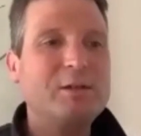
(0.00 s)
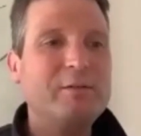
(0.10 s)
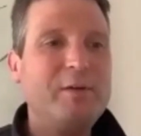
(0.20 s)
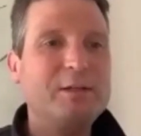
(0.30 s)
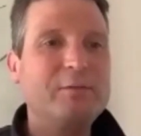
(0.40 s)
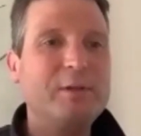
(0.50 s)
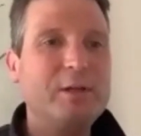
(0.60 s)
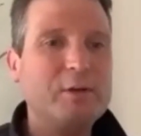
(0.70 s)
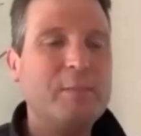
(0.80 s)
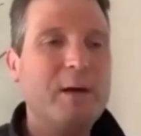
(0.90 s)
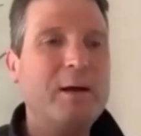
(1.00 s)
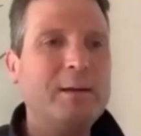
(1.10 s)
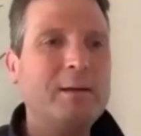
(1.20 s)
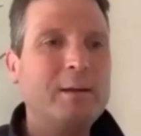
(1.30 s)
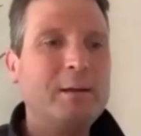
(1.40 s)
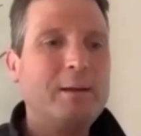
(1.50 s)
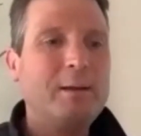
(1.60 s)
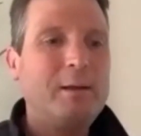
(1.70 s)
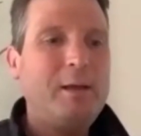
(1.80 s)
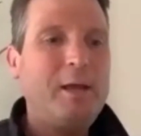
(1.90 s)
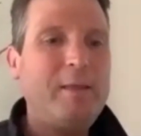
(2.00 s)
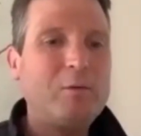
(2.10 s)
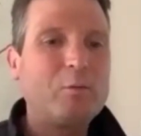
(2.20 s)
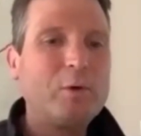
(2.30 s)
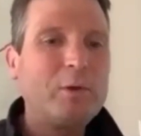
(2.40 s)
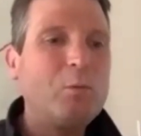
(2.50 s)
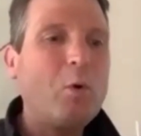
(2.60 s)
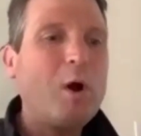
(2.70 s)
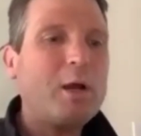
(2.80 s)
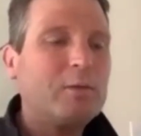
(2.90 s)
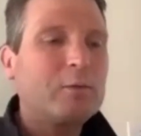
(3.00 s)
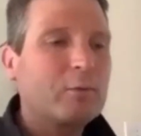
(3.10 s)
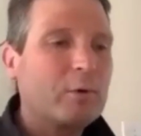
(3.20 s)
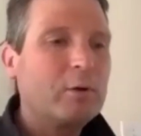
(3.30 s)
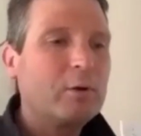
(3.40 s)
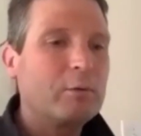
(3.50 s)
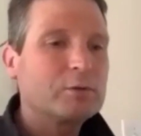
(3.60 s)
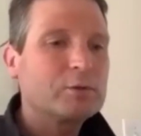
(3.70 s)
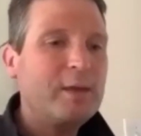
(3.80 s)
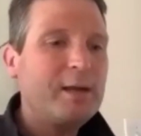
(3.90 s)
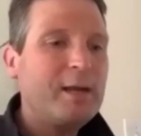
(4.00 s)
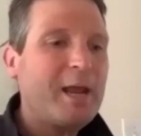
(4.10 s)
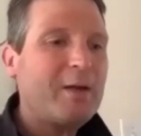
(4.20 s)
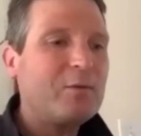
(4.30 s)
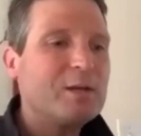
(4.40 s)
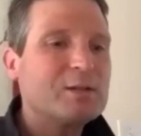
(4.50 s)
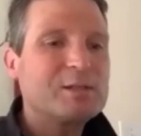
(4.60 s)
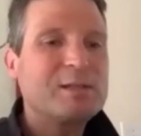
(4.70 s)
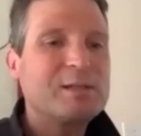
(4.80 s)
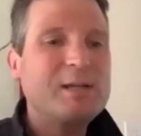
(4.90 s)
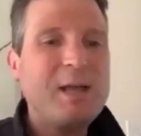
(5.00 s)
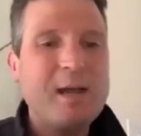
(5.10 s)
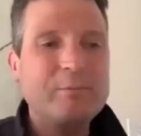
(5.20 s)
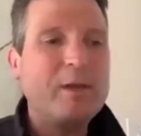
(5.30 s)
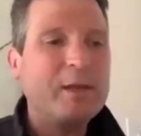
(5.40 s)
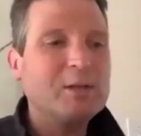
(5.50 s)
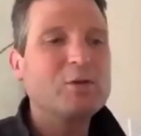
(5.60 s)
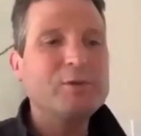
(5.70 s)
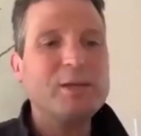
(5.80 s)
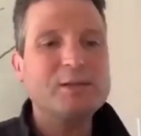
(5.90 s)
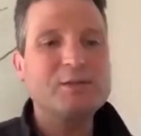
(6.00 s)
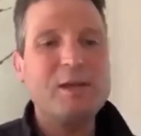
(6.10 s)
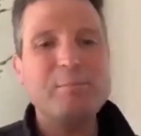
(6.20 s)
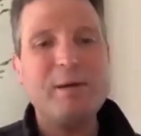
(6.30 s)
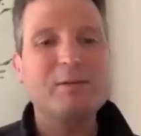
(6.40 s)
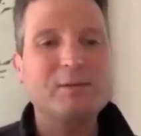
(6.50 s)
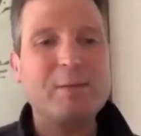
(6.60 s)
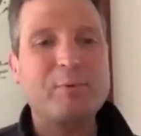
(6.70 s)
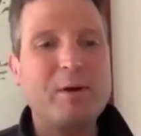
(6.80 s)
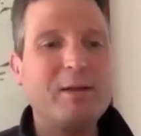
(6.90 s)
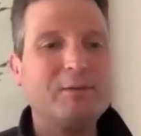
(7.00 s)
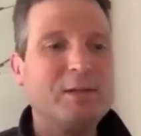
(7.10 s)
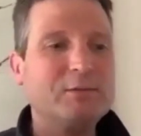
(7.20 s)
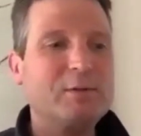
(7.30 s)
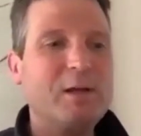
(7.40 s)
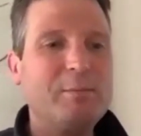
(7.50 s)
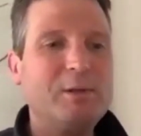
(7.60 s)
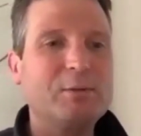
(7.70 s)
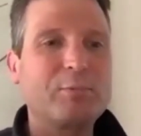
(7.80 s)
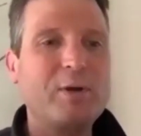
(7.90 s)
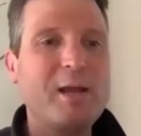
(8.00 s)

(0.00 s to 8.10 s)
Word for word: effectively in your mind and then really walk it through so that every step, like it's almost like a step-by-step process, right? I mean, to break